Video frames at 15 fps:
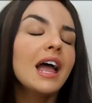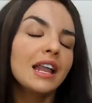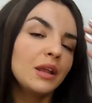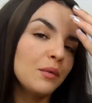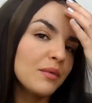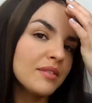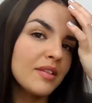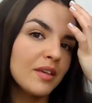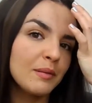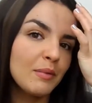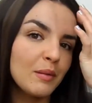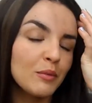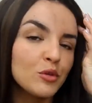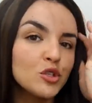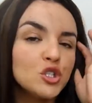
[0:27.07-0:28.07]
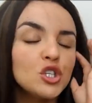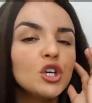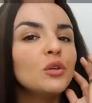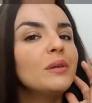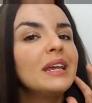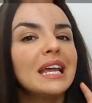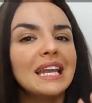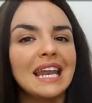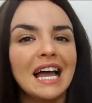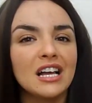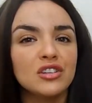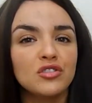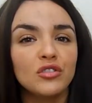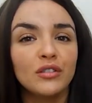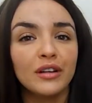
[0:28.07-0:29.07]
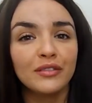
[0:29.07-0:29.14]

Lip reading: and you want something a bit more dewy and natural.